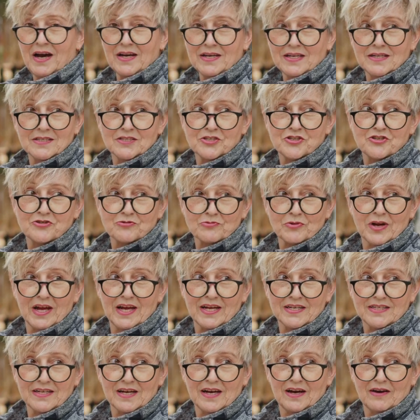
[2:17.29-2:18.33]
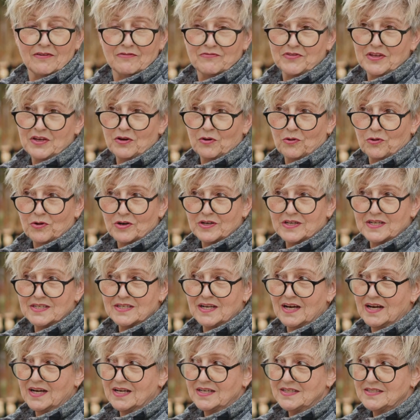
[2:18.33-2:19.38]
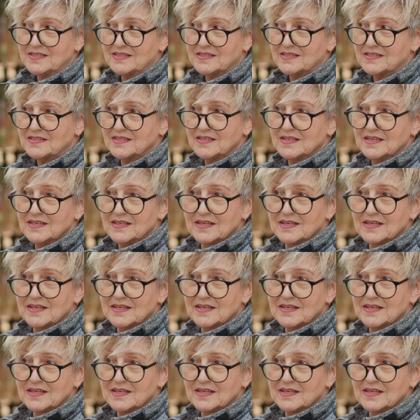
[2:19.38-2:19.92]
in dread of the organized